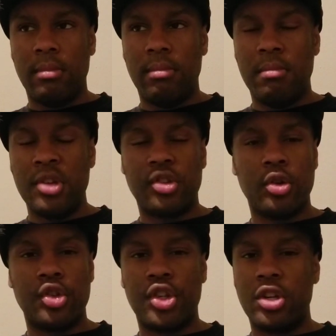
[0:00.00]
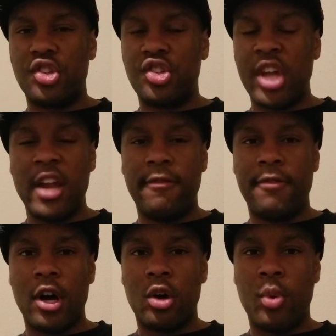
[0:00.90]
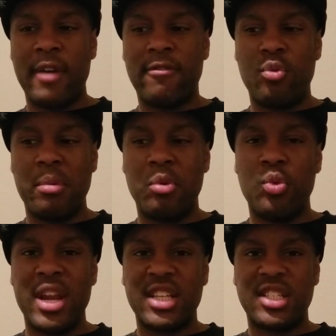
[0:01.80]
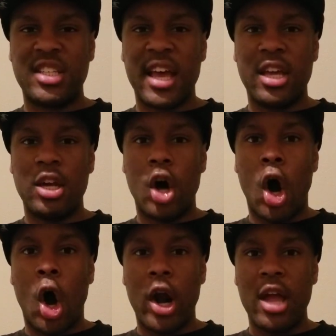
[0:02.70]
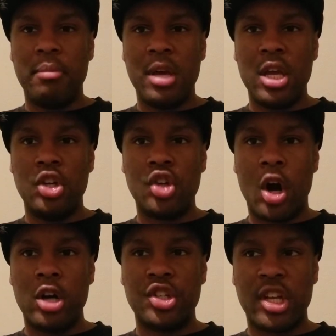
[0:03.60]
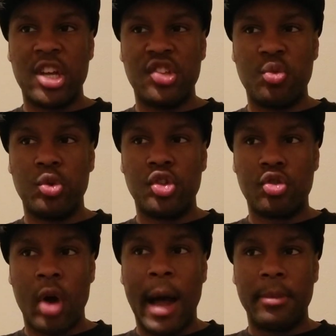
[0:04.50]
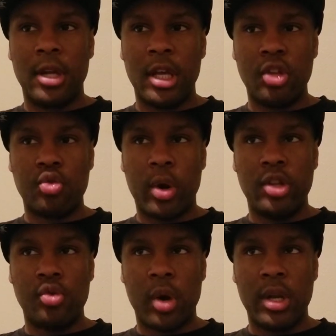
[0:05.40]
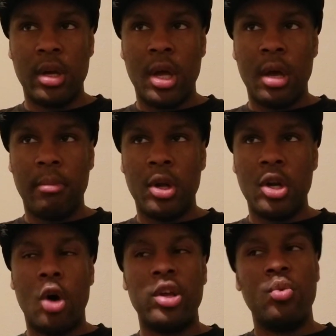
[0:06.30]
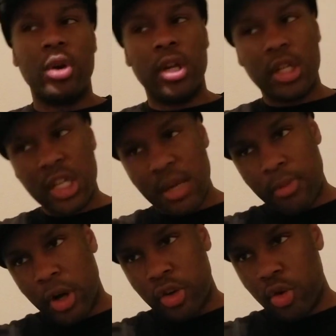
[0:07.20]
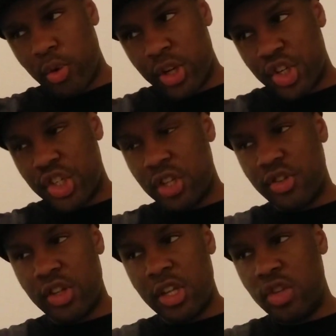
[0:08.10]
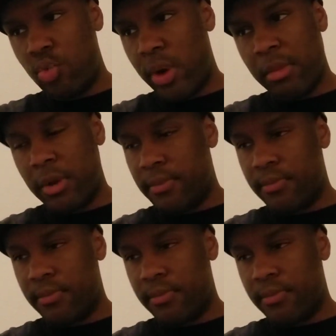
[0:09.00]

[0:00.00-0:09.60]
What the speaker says: Mystikal should have stayed the fuck away from women when that second RAPE charge against him was dropped in 2020. But he wanted to keep on doing this shit to these women.